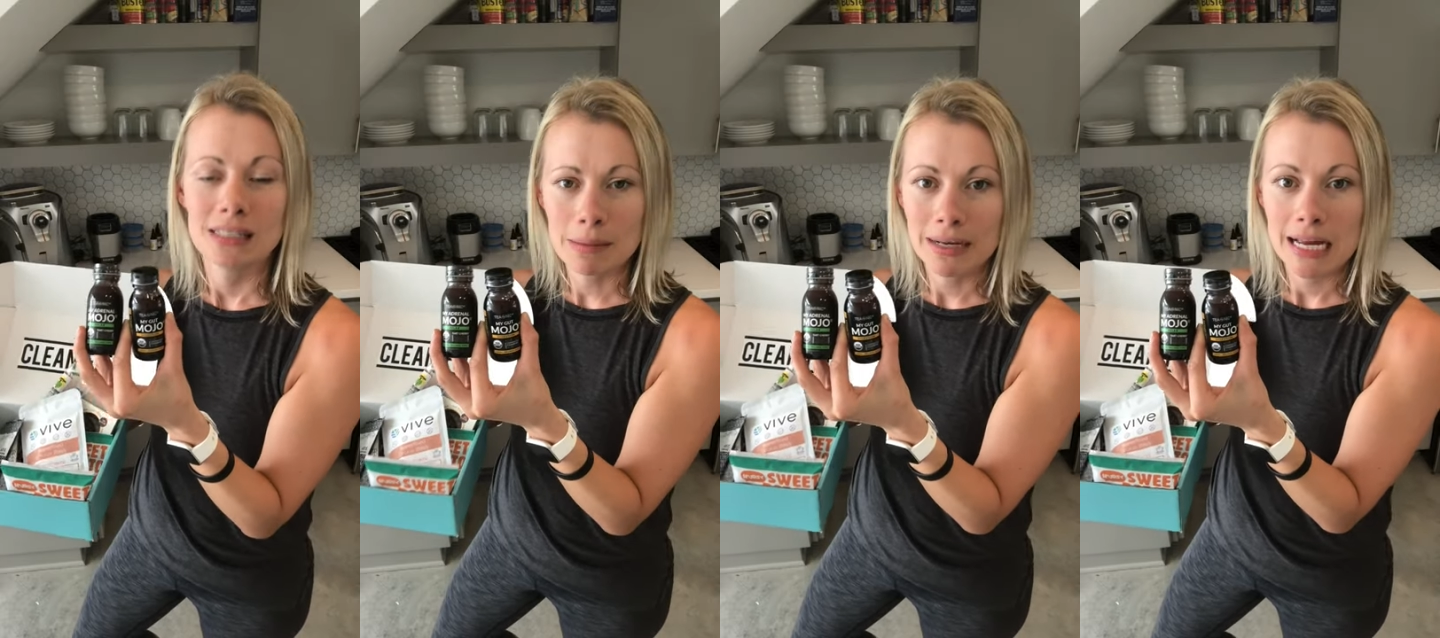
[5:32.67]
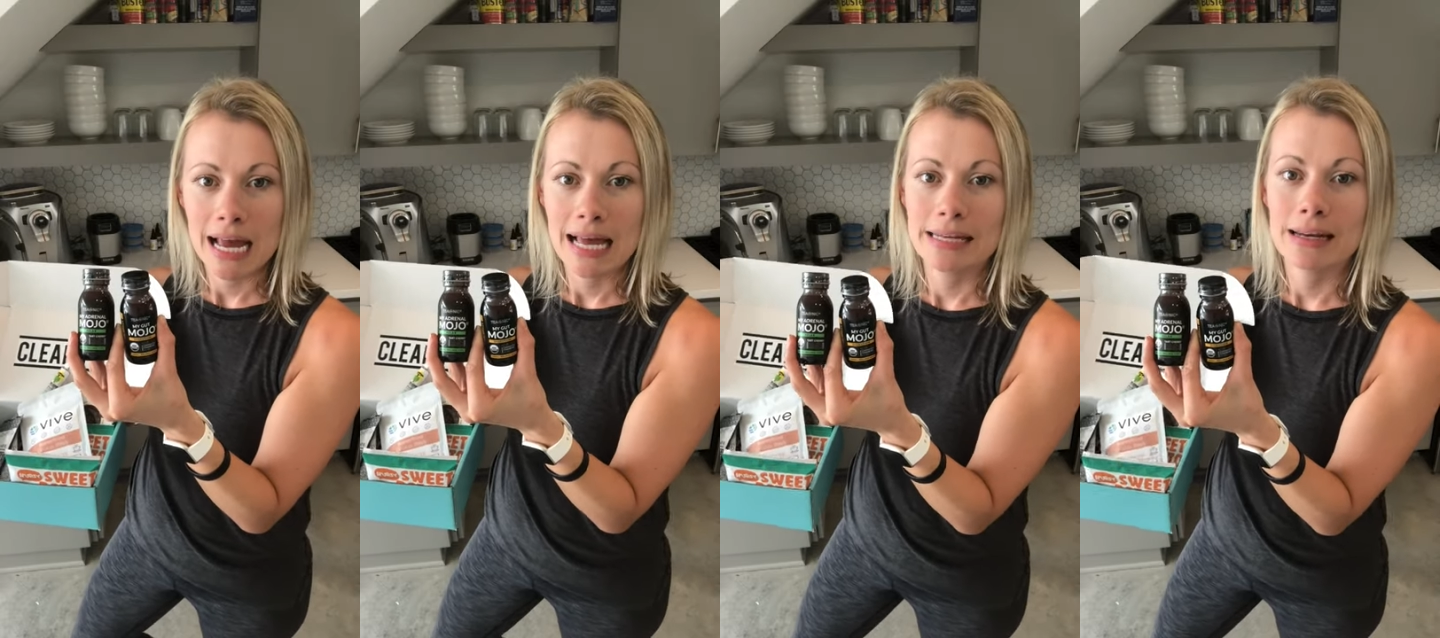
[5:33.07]
stomach
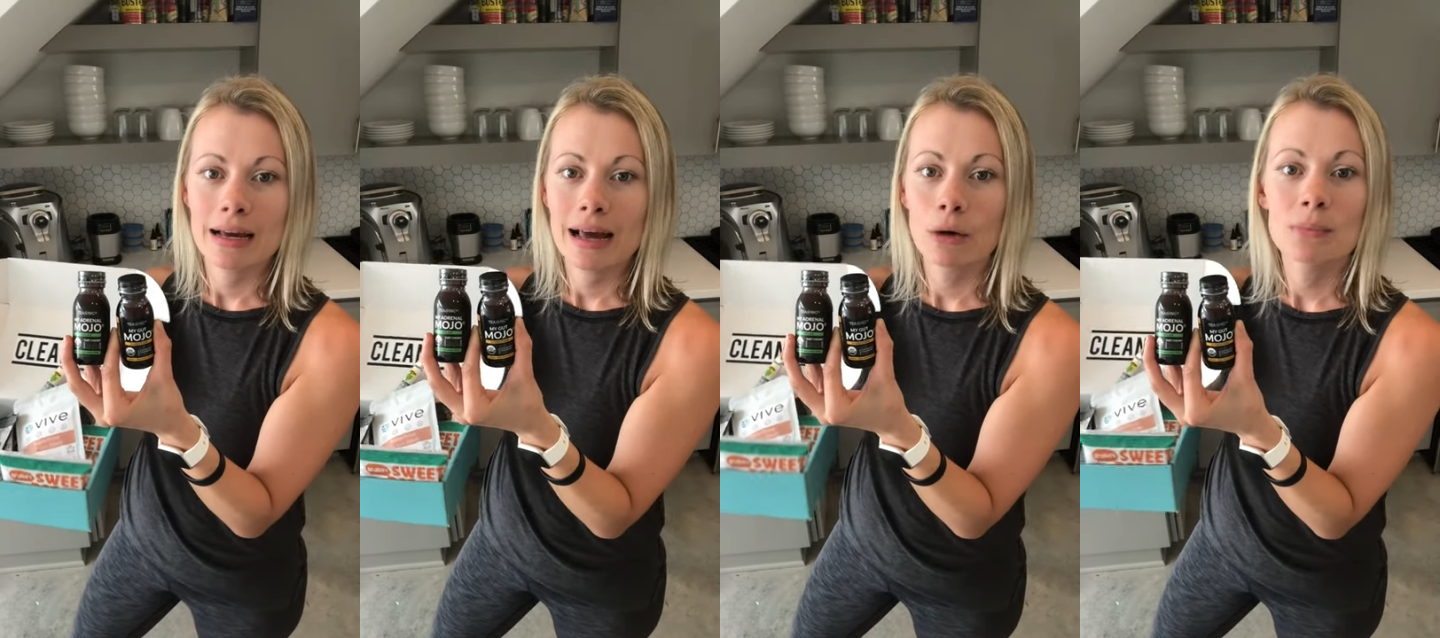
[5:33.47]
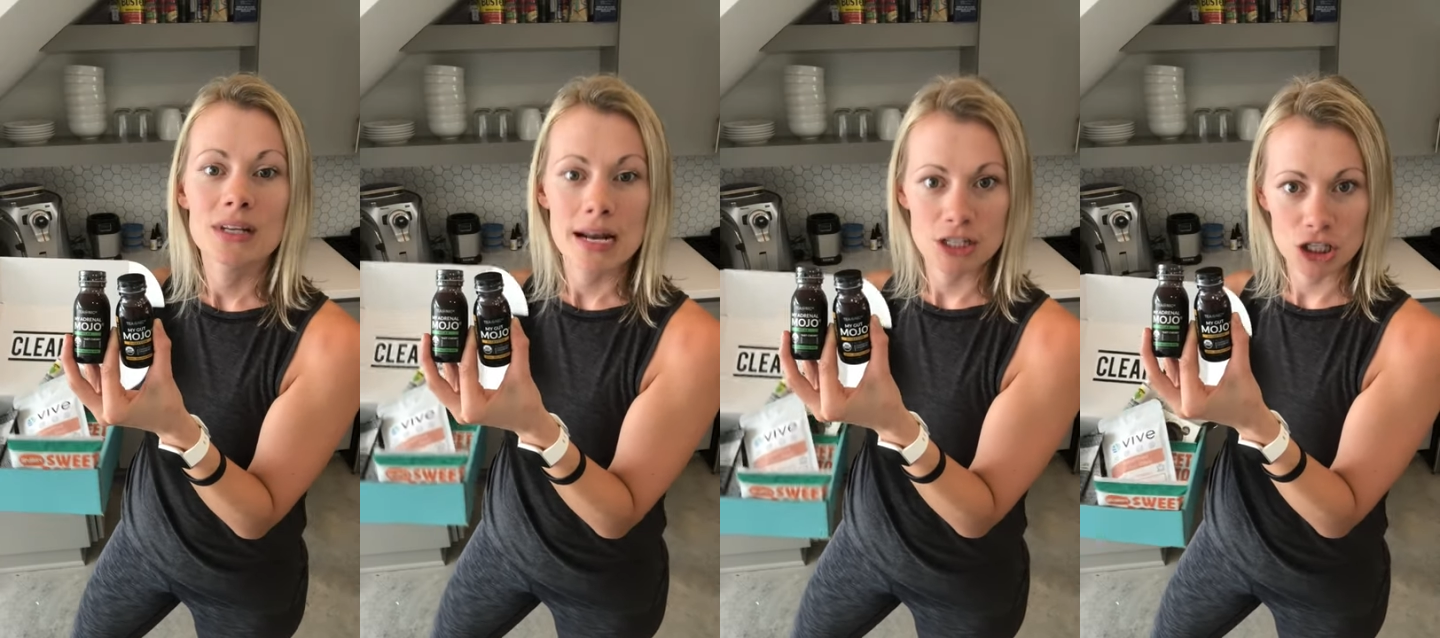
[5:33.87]
and help
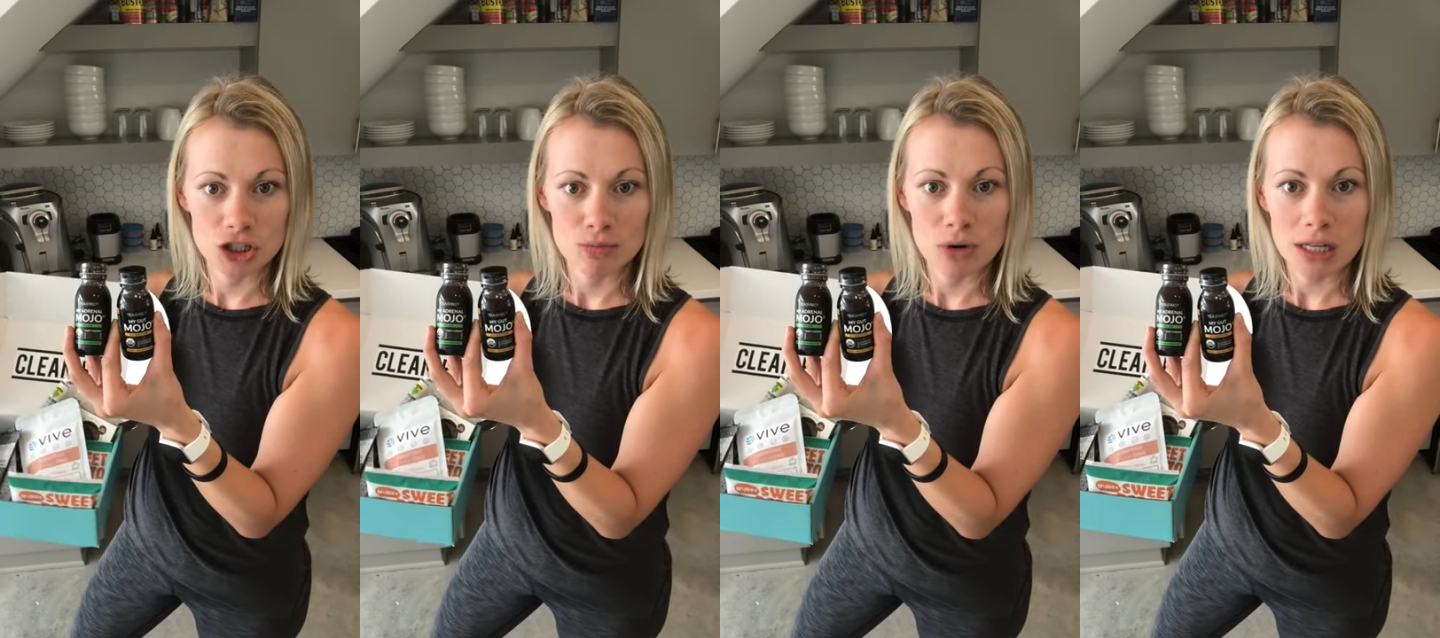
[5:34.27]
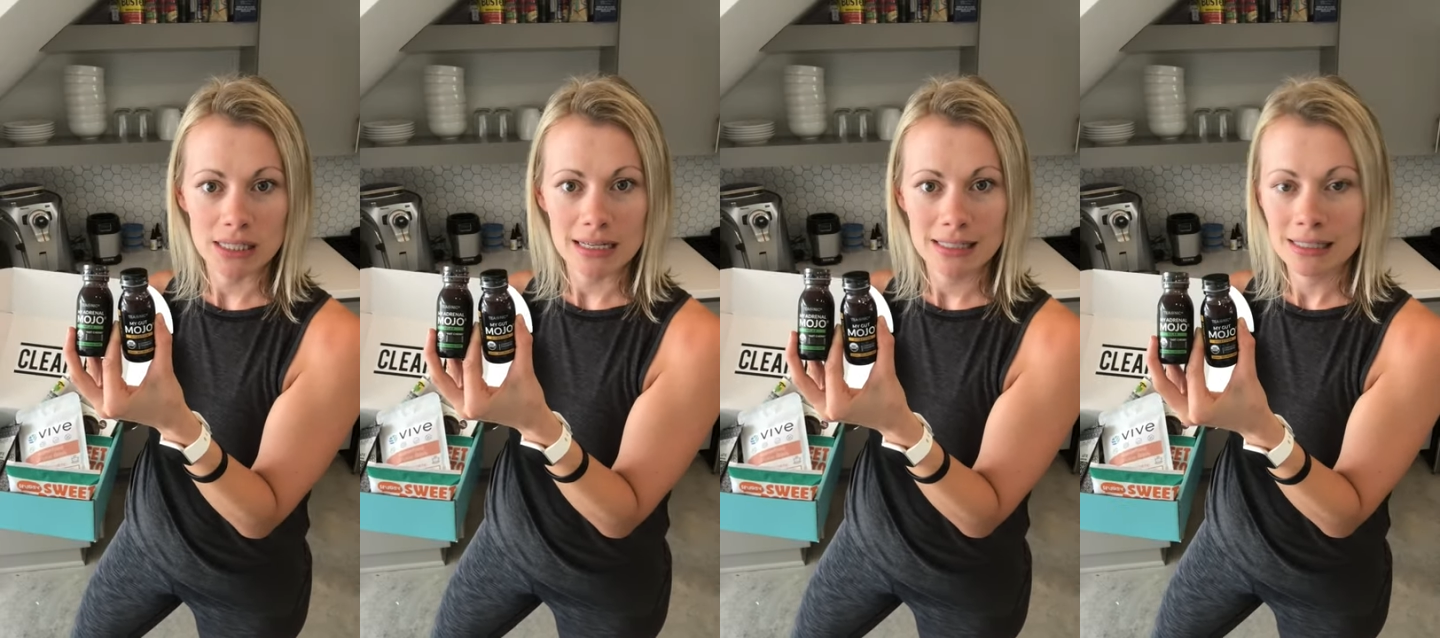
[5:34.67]
the digestion
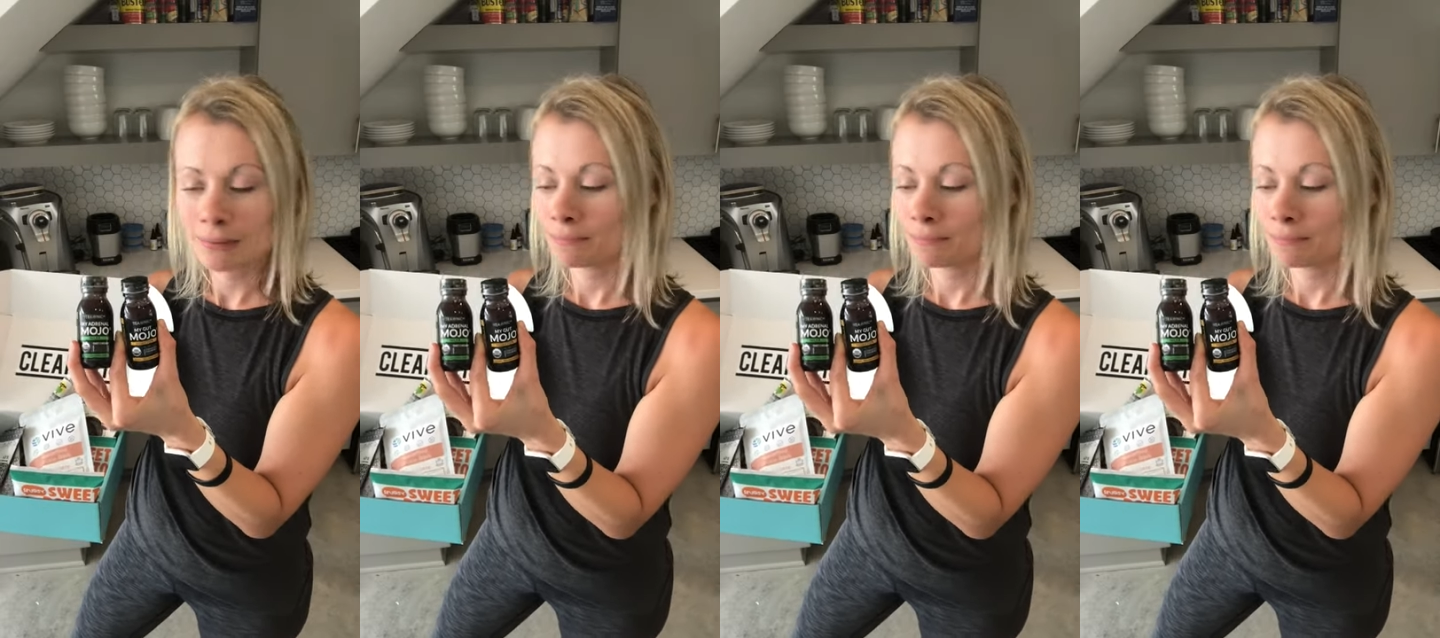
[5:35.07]
process.